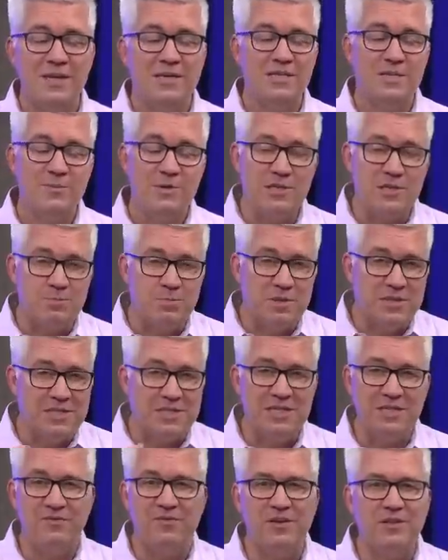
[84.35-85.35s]
some of the
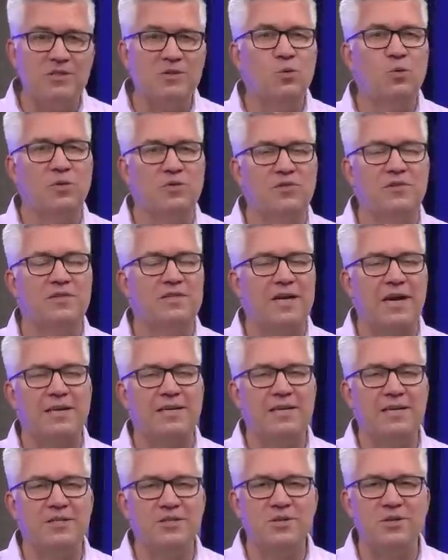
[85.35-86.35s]
specific tools and
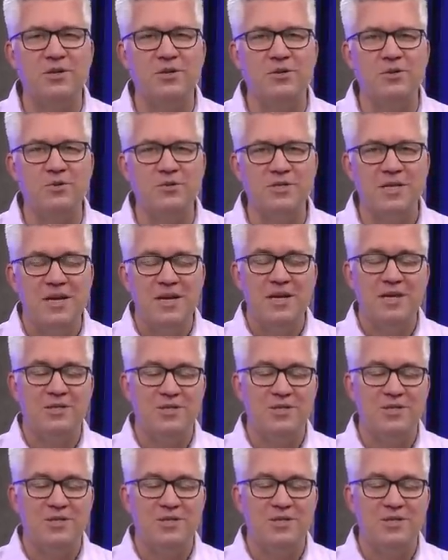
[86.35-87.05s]
techniques you can use